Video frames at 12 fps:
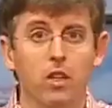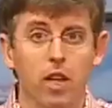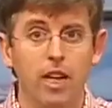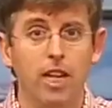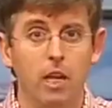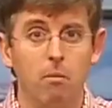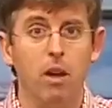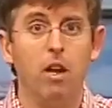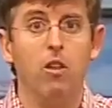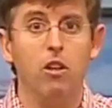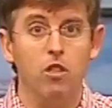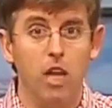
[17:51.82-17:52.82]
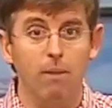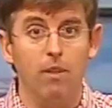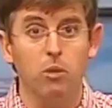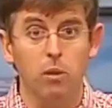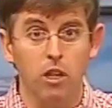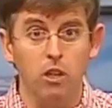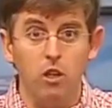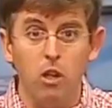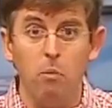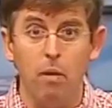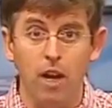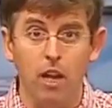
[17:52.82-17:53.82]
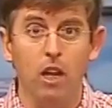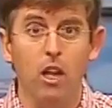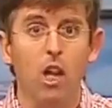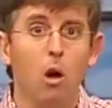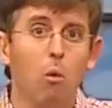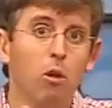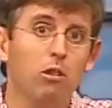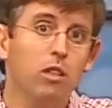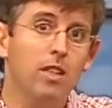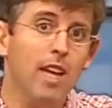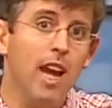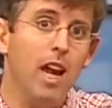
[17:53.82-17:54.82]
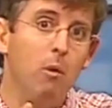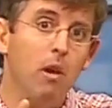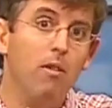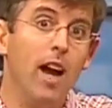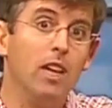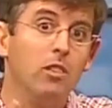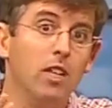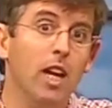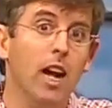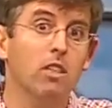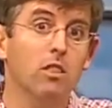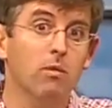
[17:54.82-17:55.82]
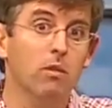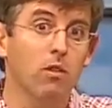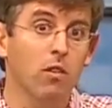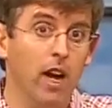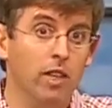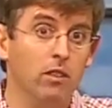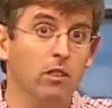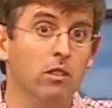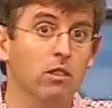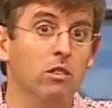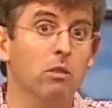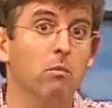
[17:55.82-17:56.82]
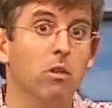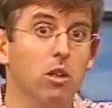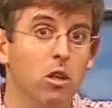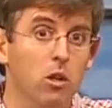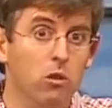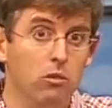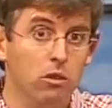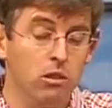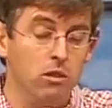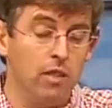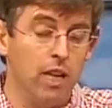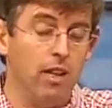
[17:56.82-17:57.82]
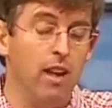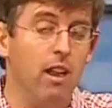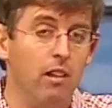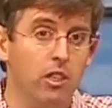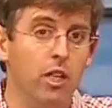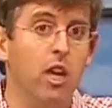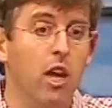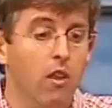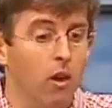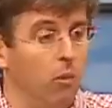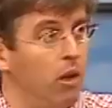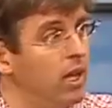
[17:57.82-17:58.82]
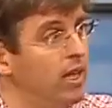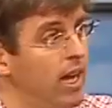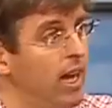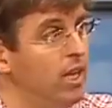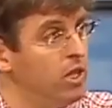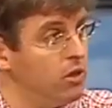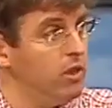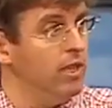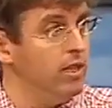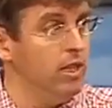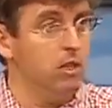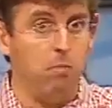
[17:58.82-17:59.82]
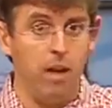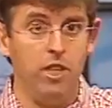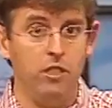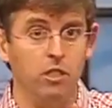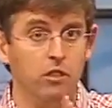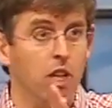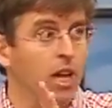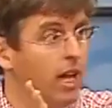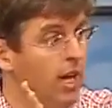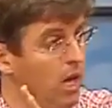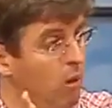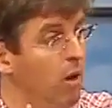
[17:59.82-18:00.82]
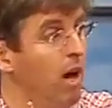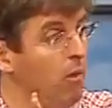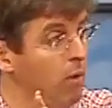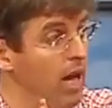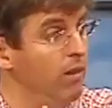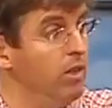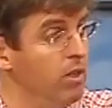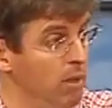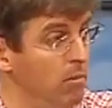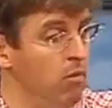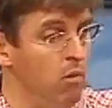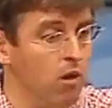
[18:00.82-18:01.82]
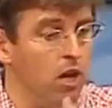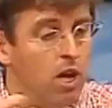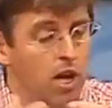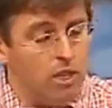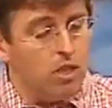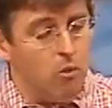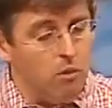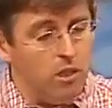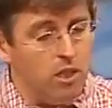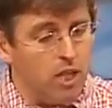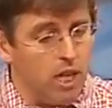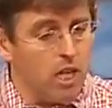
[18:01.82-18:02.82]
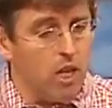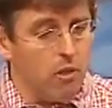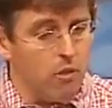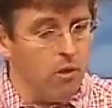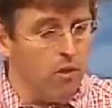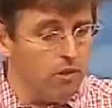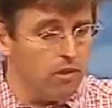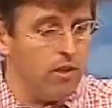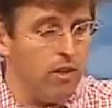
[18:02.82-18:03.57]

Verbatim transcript: you're not getting better. There's not much we can do about it. Well, today we've actually got some devices and some new technology that really can treat these patients in a way that we haven't done before. And so I want you to kind of go through this because I